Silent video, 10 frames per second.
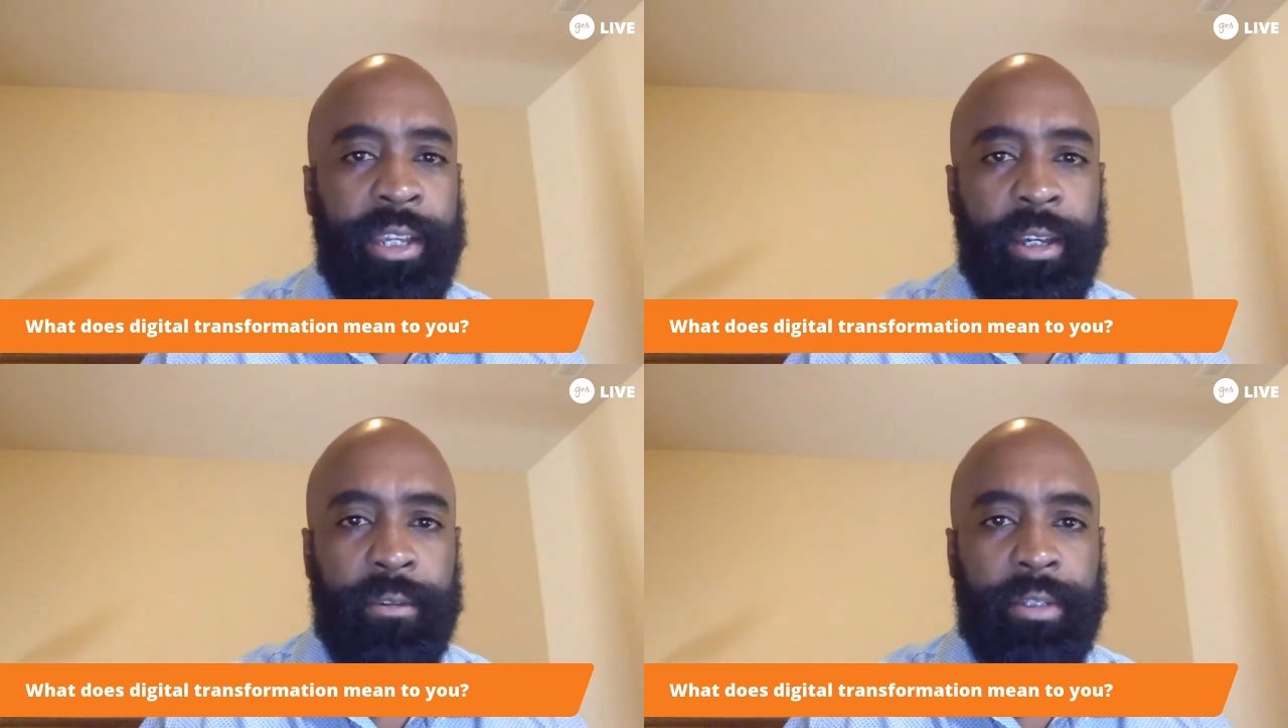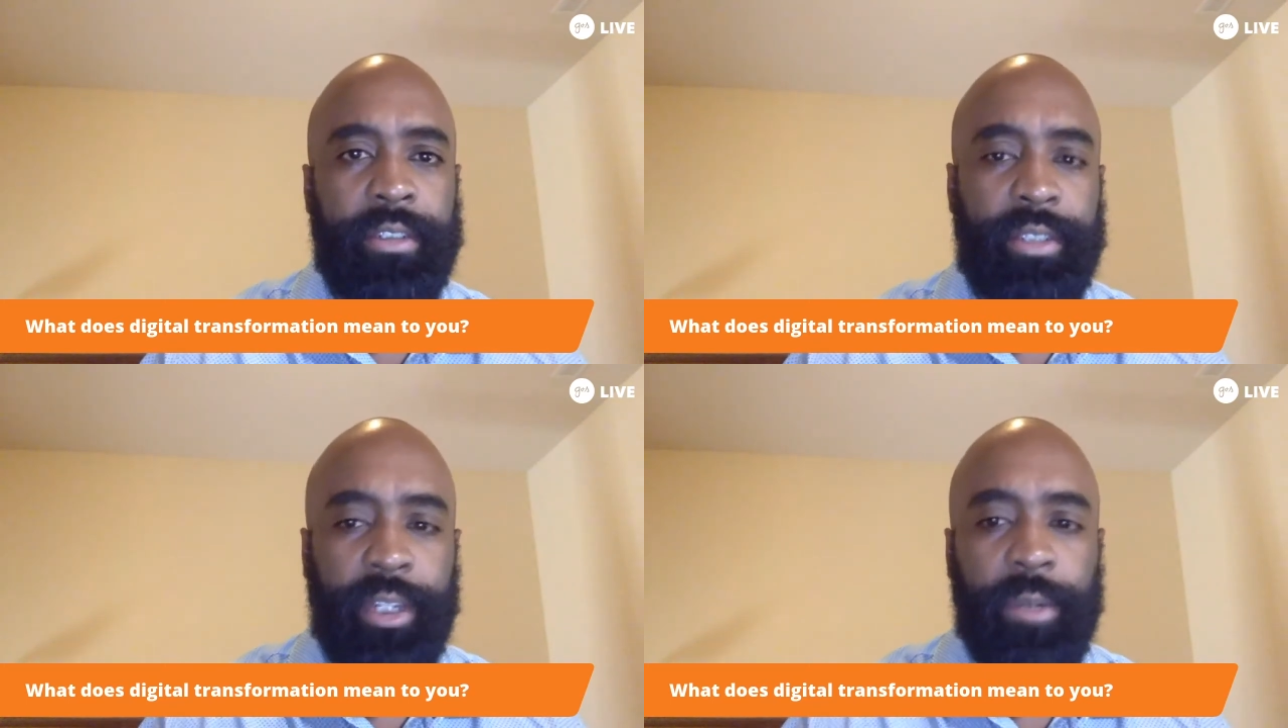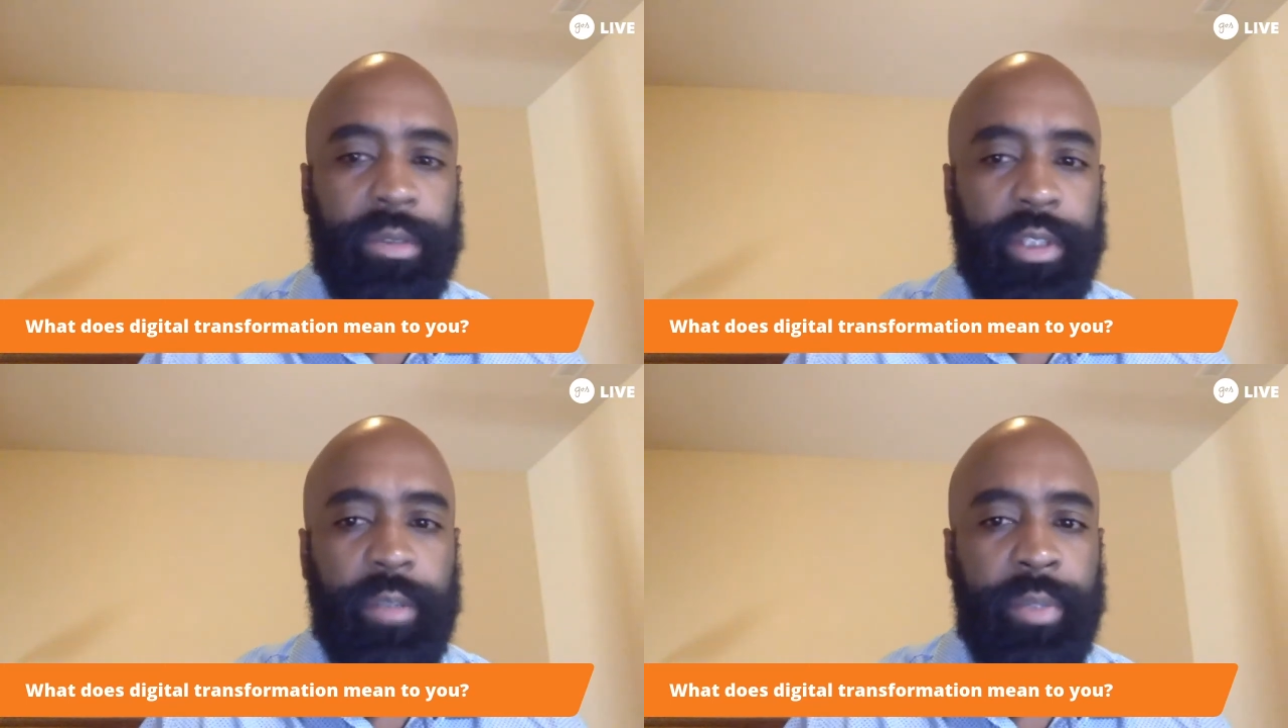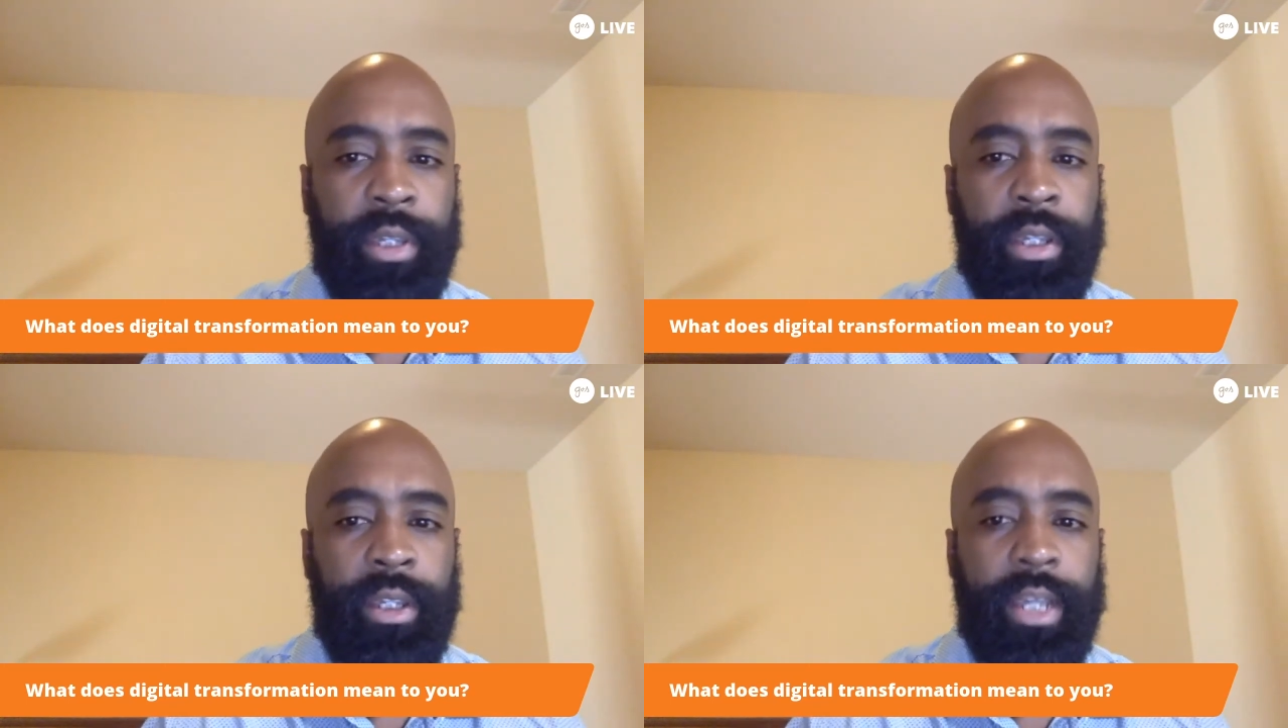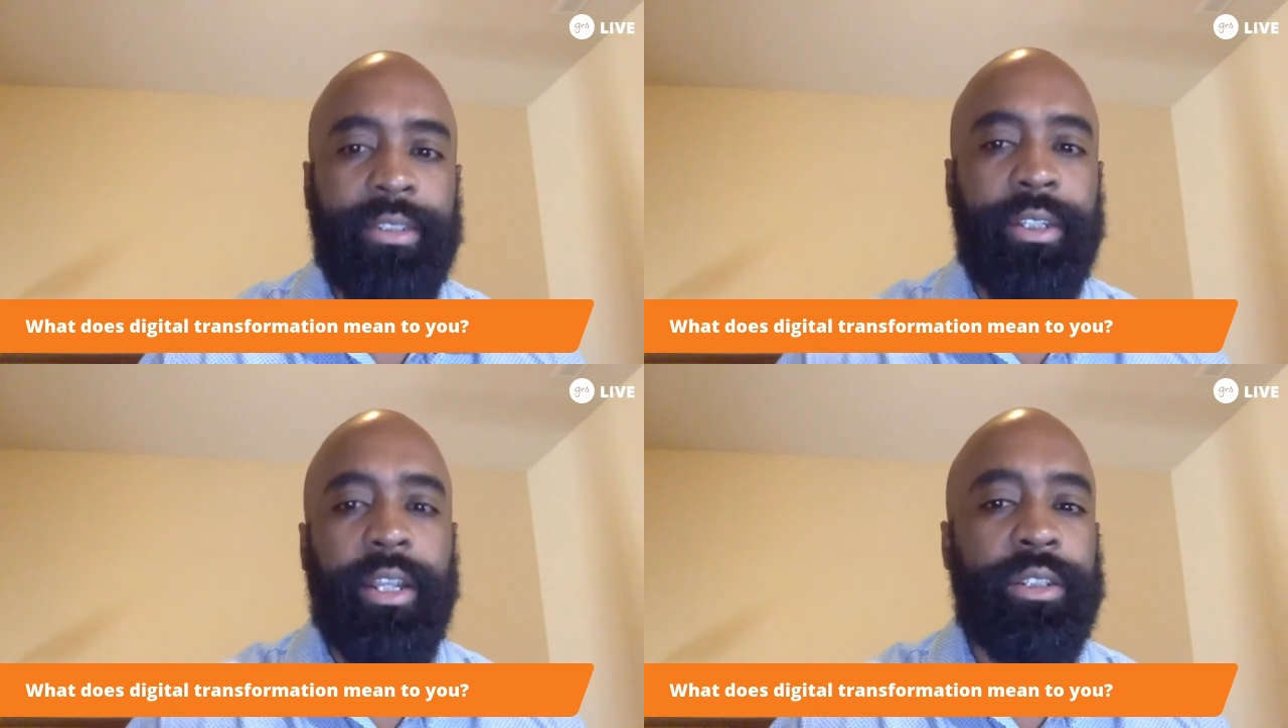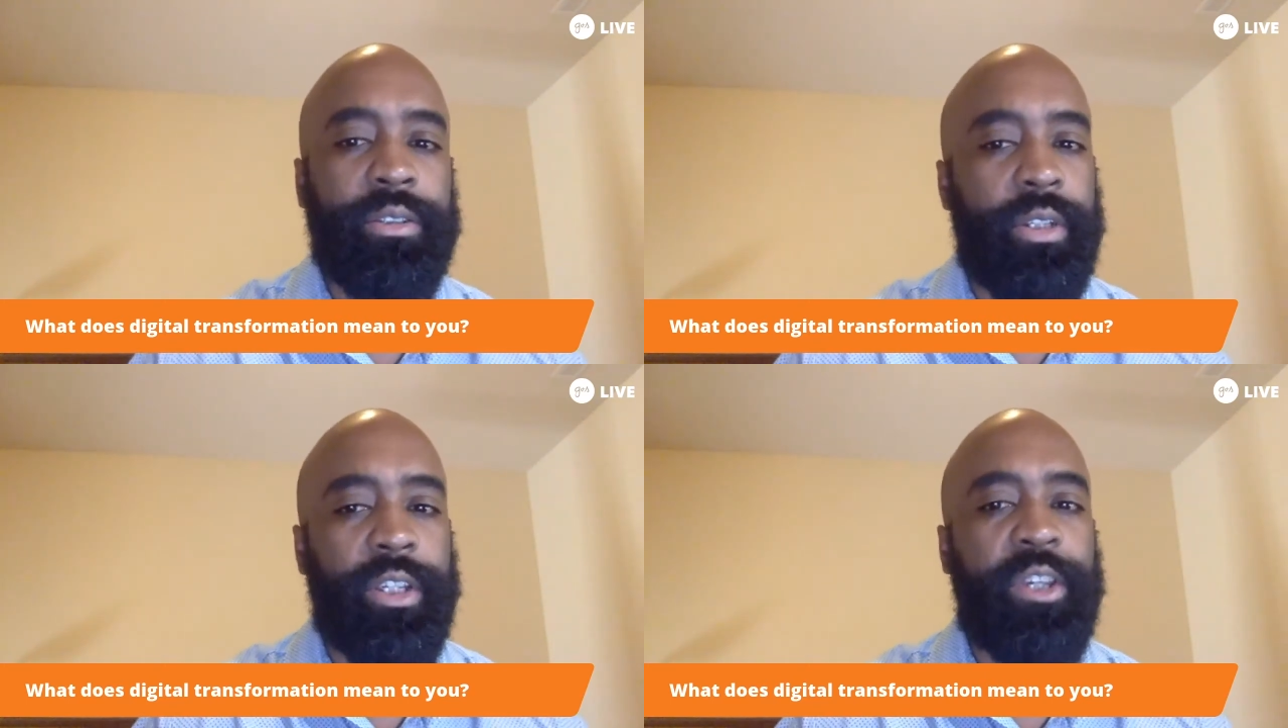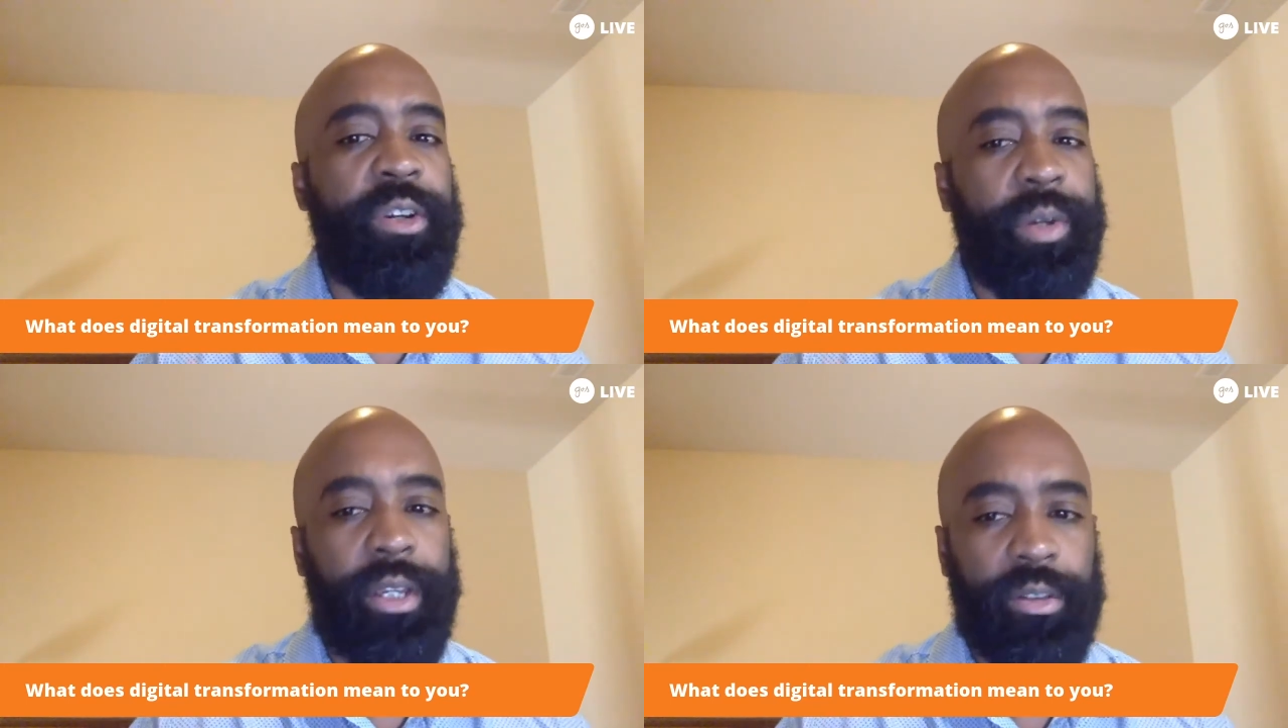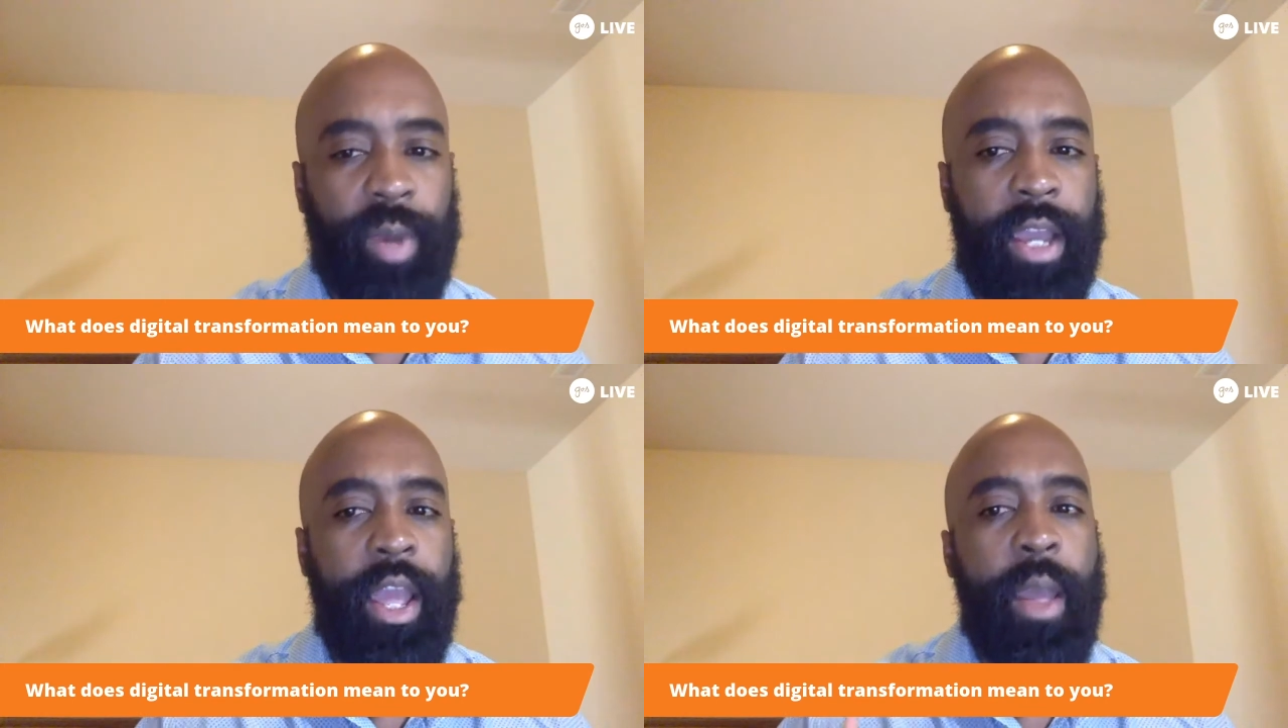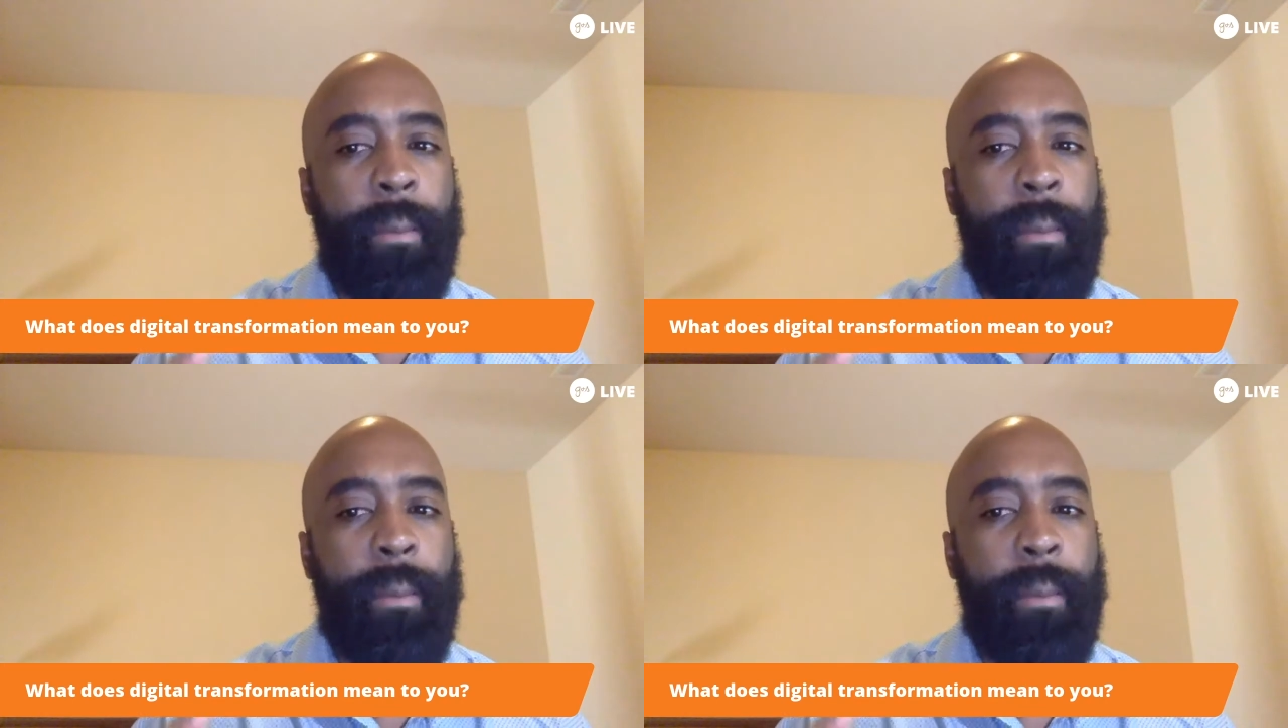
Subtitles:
of continuously being intellectually curious, right?